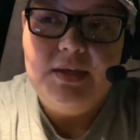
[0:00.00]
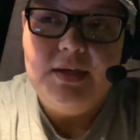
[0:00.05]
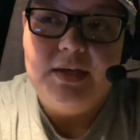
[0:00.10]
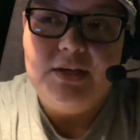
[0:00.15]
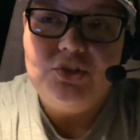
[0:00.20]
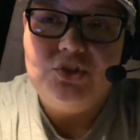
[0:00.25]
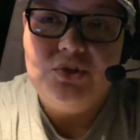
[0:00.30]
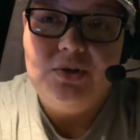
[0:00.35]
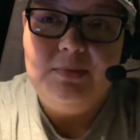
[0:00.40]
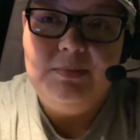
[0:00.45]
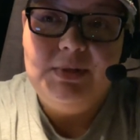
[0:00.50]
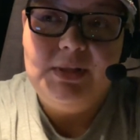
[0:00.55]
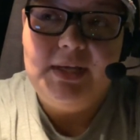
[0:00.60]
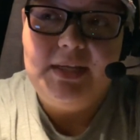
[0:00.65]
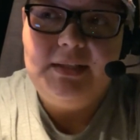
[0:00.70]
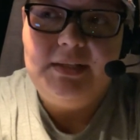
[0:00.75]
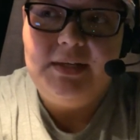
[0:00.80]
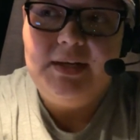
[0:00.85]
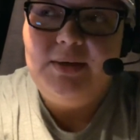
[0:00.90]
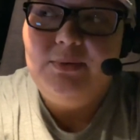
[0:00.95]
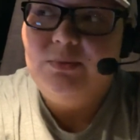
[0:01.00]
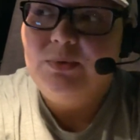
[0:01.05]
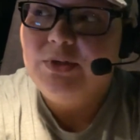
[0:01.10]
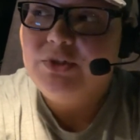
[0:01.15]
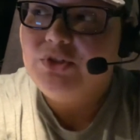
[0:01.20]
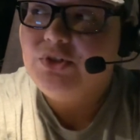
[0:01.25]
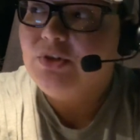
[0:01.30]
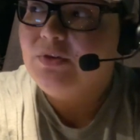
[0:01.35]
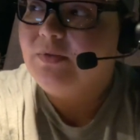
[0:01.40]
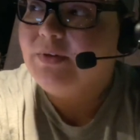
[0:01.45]
I sure am glad that I
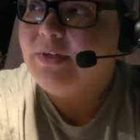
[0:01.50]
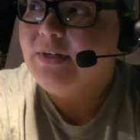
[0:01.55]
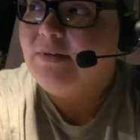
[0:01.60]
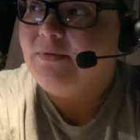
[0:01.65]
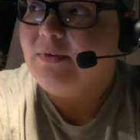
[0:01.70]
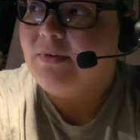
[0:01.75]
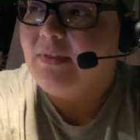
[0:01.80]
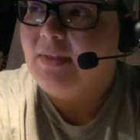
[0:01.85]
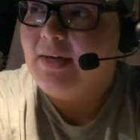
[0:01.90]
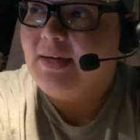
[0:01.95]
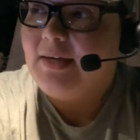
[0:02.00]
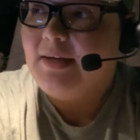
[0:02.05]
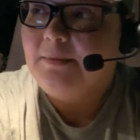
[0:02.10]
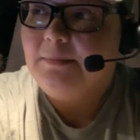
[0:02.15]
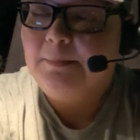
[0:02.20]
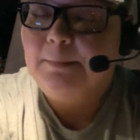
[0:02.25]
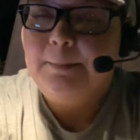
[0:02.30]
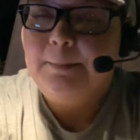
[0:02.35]
rushed over here for that.